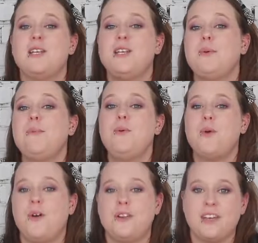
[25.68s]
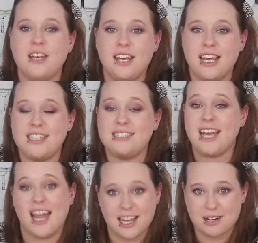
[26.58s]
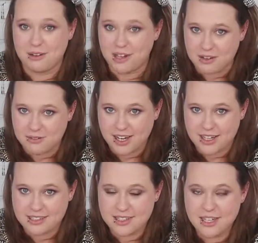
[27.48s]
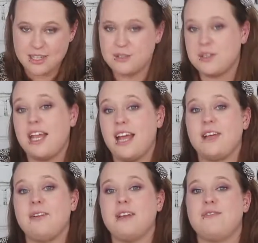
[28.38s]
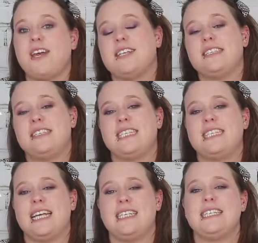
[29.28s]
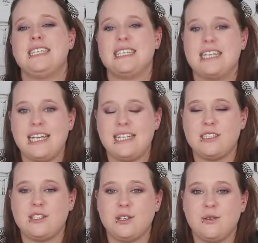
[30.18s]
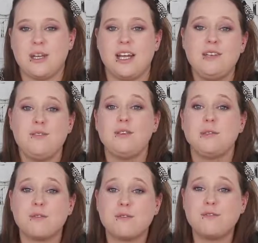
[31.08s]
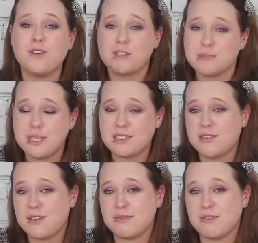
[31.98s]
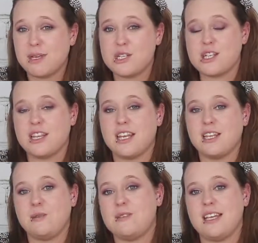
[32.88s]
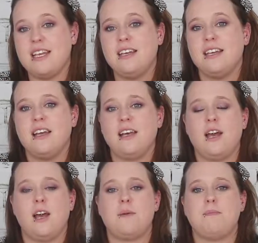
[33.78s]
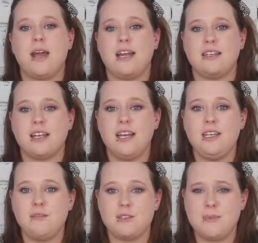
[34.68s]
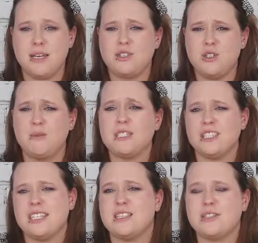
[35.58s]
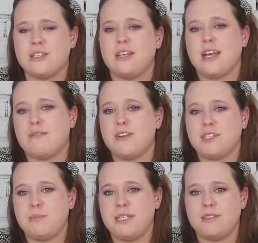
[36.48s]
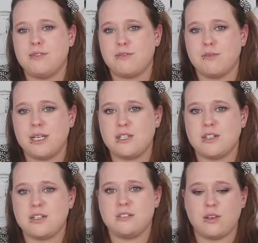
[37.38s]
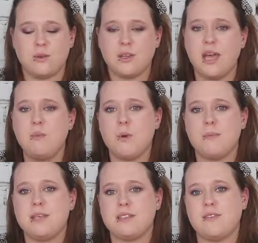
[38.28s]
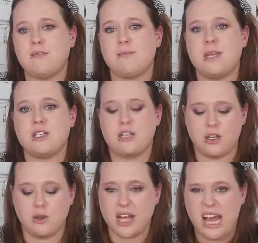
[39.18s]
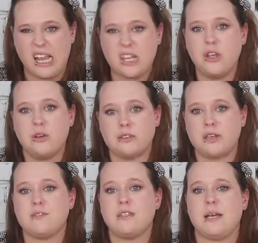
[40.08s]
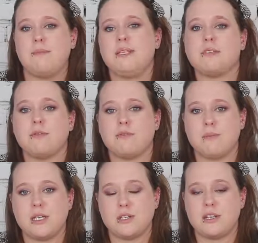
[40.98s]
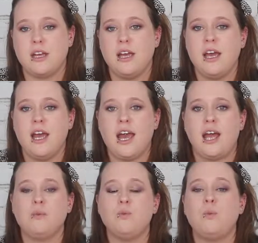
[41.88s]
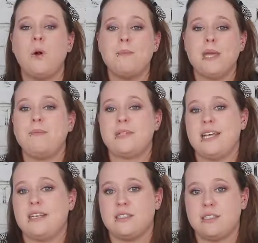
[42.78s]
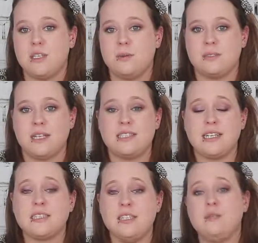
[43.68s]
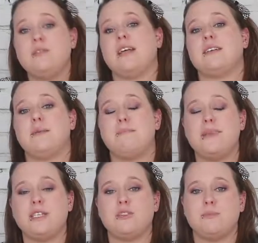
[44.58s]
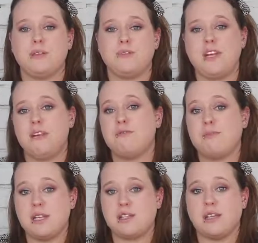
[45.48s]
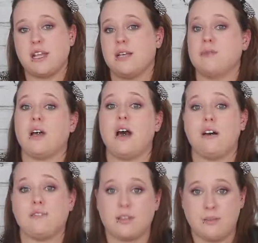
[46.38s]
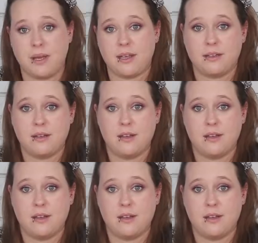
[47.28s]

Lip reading: Number 1 is the anchoring effect. So the anchoring effect is the tendency to kind of use the first piece of information that you see and kind of spend too much attention on that first piece of information. So you'll get one piece of information and you'll anchor yourself to that piece of information. And what people tend to do is they tend to use it as a measurement for information that comes after the bit.